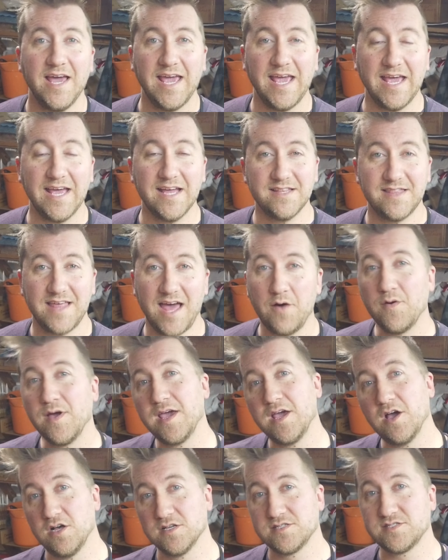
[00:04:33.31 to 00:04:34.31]
And that
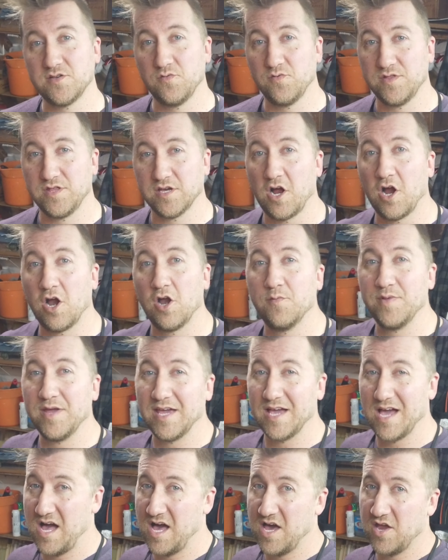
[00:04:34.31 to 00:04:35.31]
way also, with the car
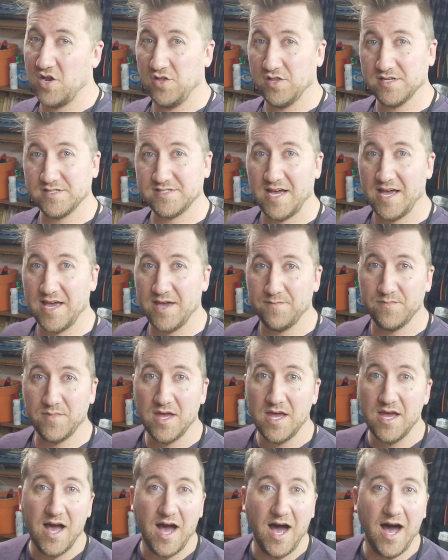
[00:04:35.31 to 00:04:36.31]
being on all the time,